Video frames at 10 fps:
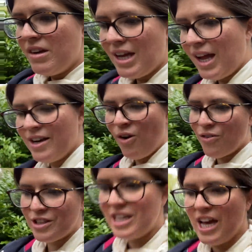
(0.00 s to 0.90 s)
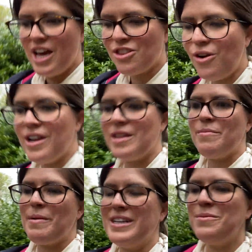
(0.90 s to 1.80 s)
and not really thought anything.
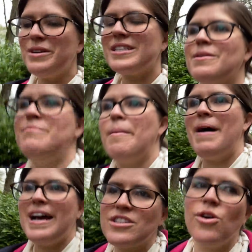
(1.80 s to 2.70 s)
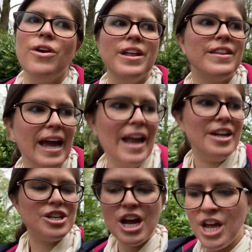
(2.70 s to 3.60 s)
But I didn't want to sit with my mask on in the
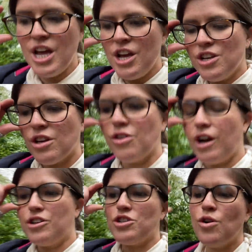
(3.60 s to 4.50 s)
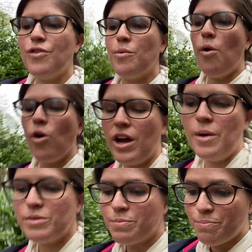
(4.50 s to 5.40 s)
garage. So I thought I'll just go for a walk, and I
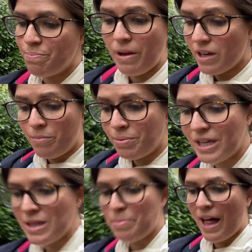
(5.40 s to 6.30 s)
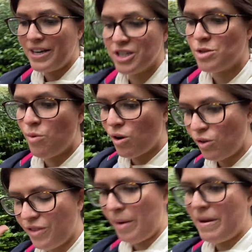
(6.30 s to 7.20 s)
was completely planning just to walk
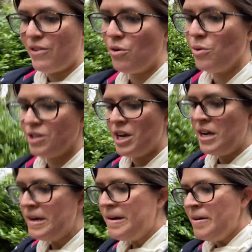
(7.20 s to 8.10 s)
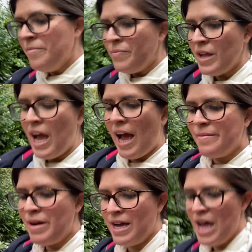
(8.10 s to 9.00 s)
along that main road.
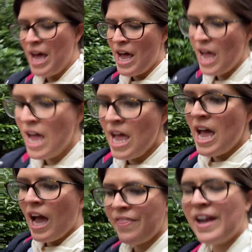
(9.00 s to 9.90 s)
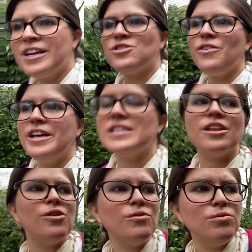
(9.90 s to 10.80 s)
And then I saw this and I
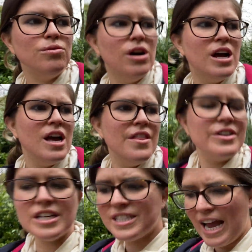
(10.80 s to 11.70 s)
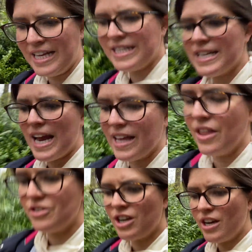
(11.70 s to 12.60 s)
thought, oh, there's a sign saying that
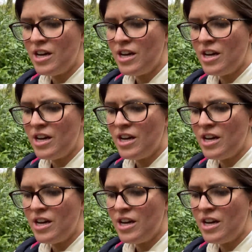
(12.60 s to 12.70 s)
there's a